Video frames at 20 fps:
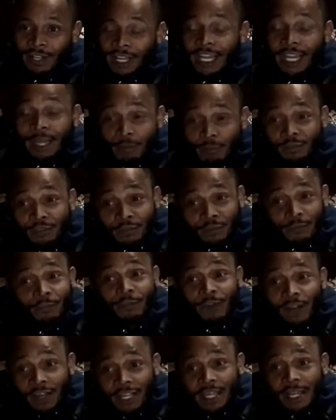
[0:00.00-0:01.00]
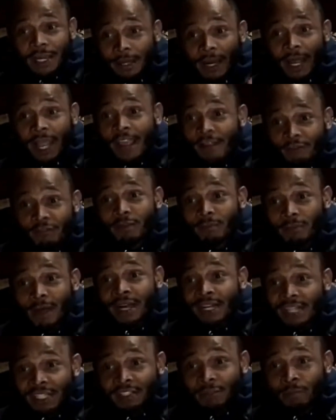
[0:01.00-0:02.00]
He was fucking
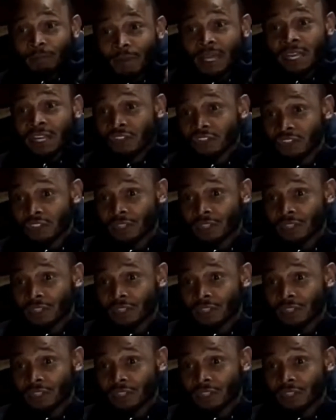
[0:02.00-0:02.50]
everybody's bitch.